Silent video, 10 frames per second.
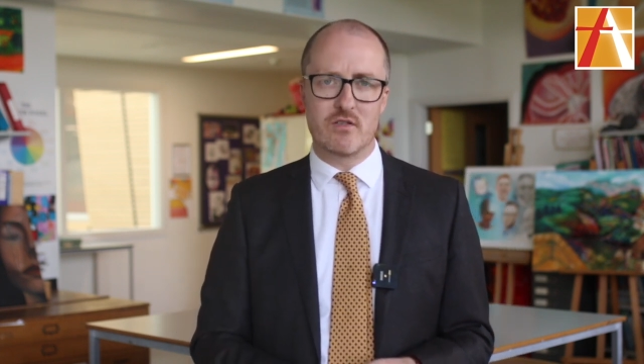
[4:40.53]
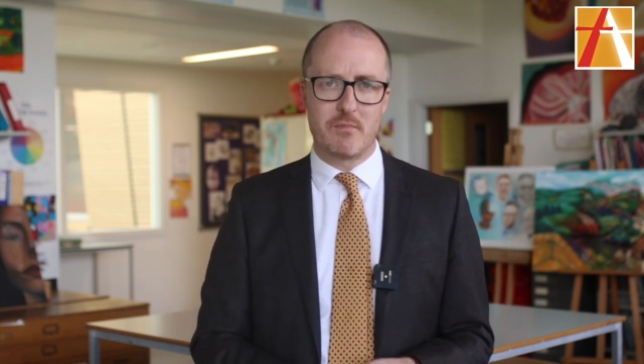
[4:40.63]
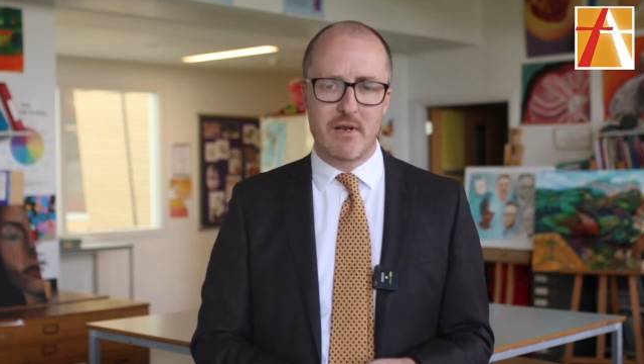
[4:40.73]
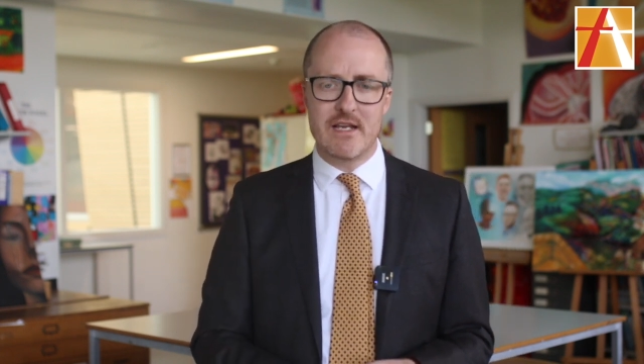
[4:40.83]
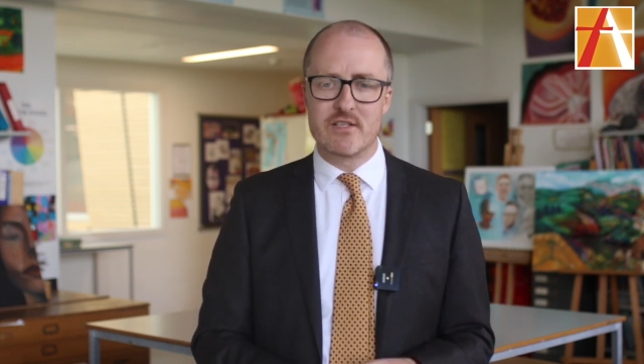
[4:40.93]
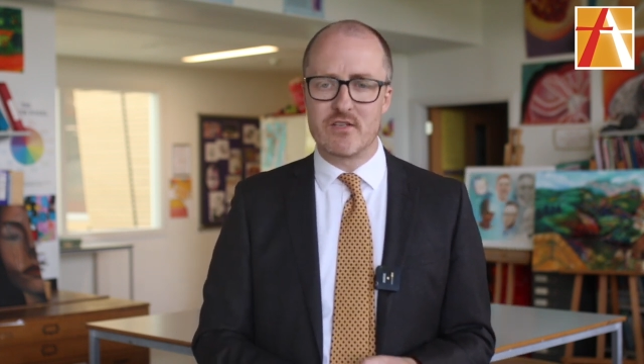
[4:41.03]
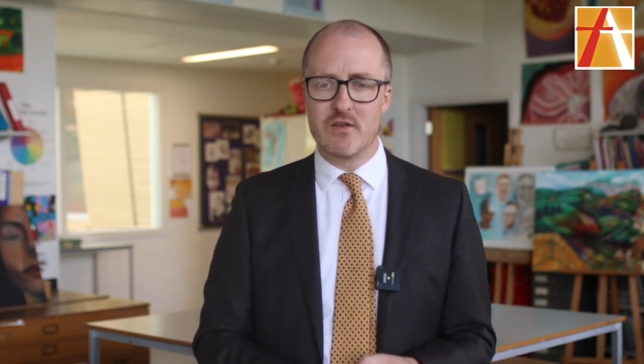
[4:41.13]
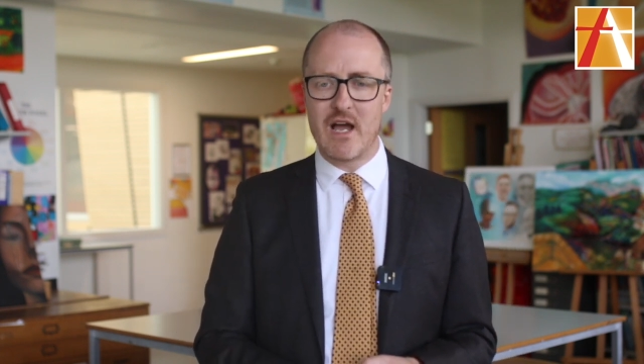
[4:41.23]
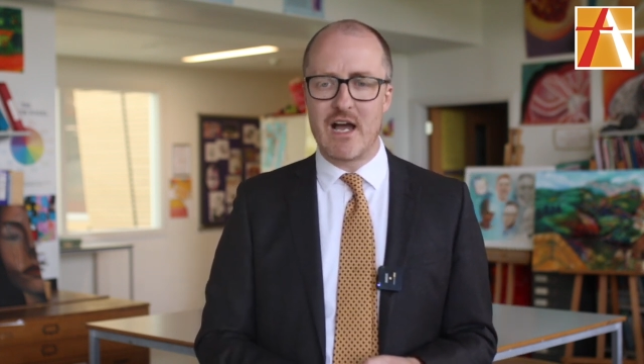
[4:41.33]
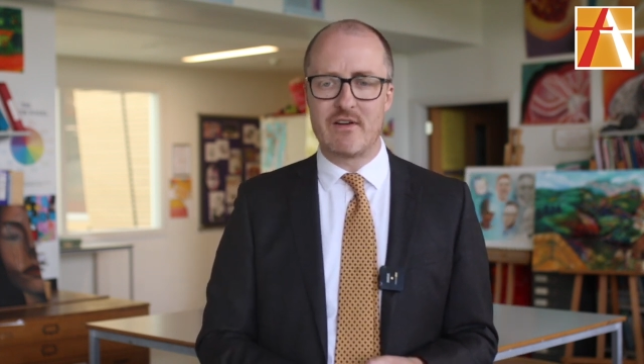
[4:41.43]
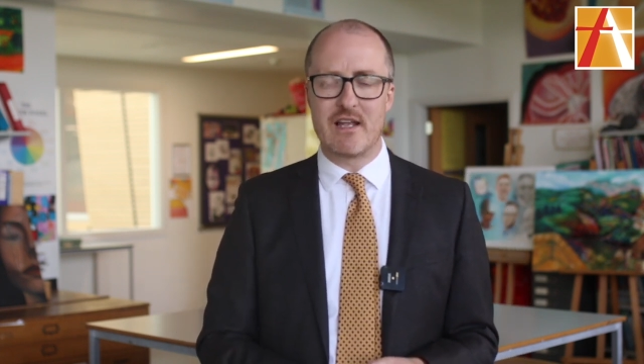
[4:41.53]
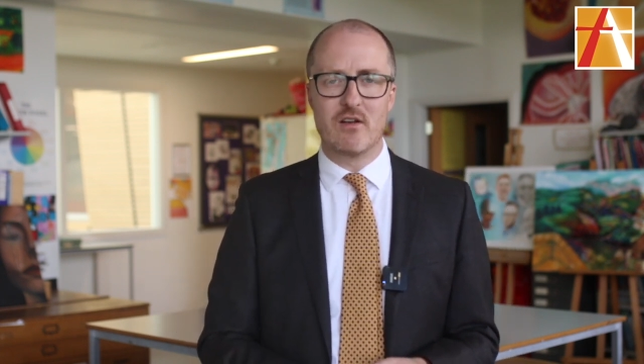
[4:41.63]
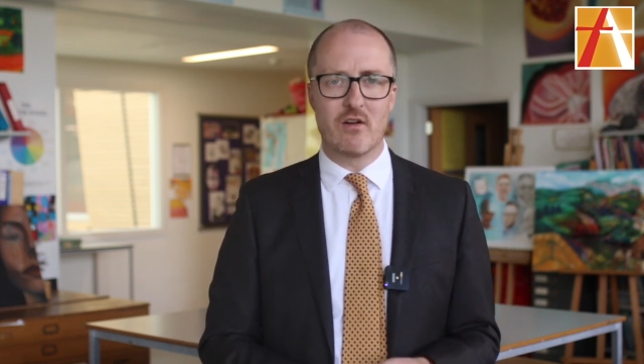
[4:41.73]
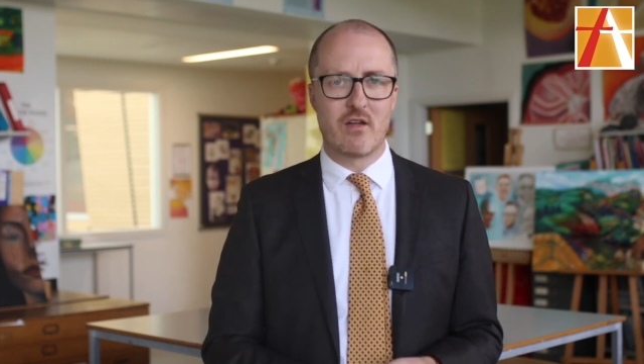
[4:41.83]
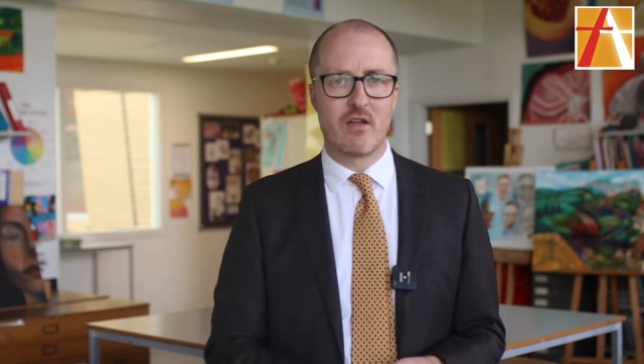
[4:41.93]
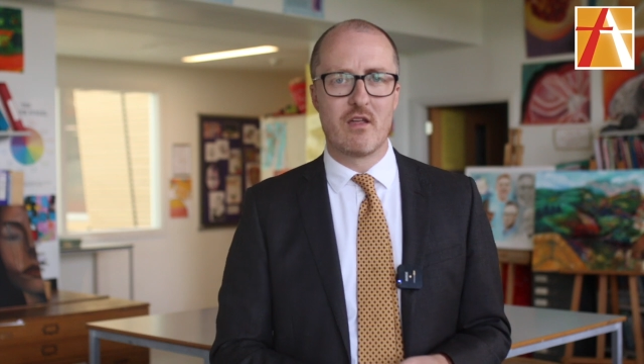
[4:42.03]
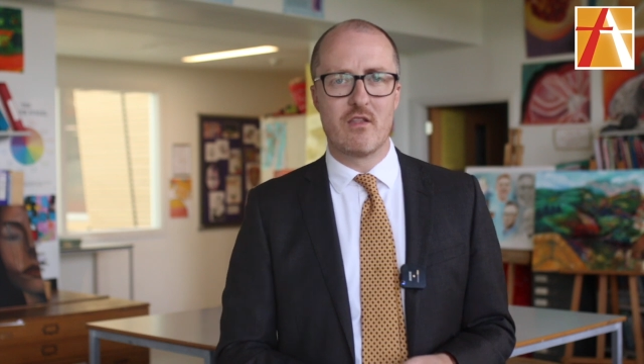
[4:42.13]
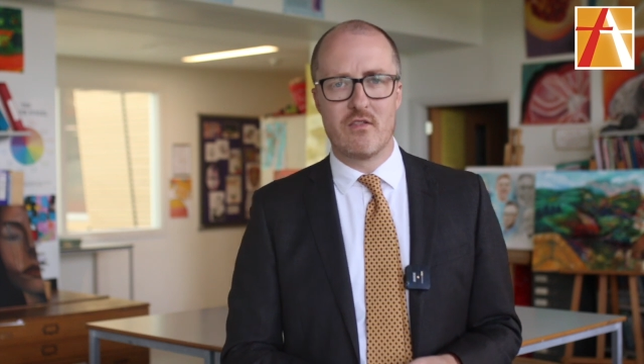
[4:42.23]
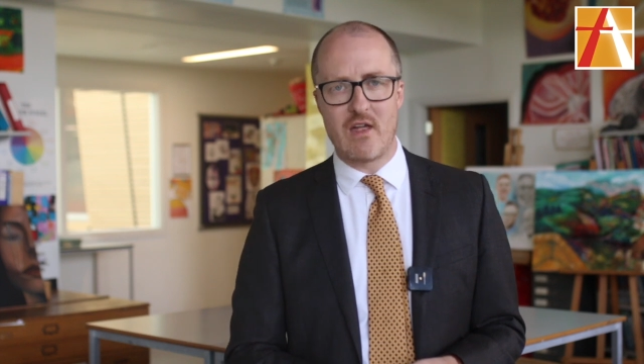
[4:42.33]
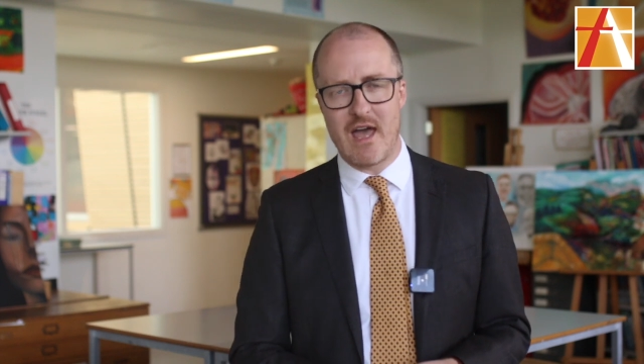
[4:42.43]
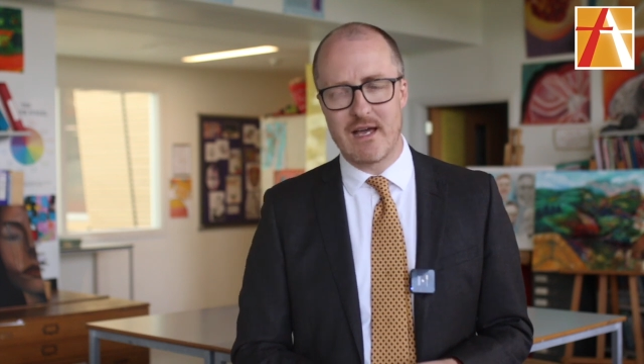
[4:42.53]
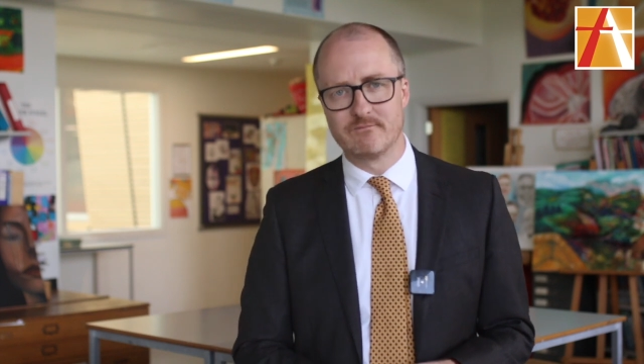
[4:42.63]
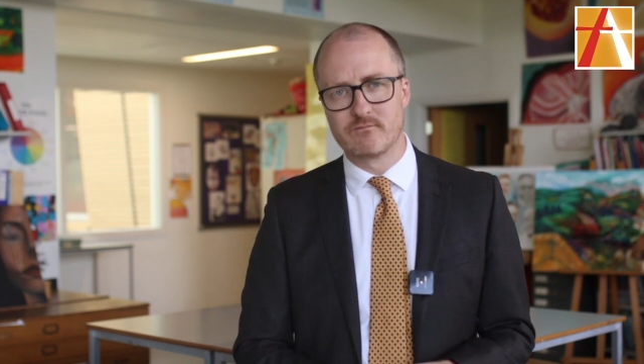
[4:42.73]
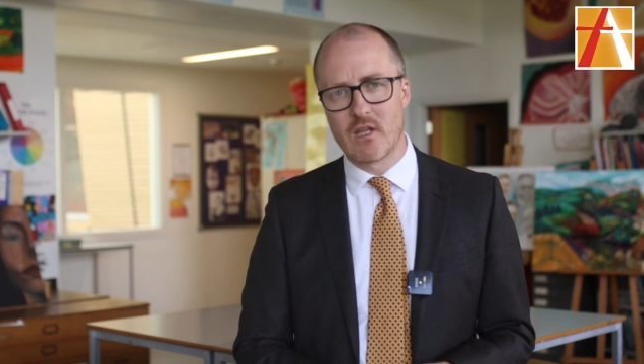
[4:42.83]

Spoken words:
So please do have a look there.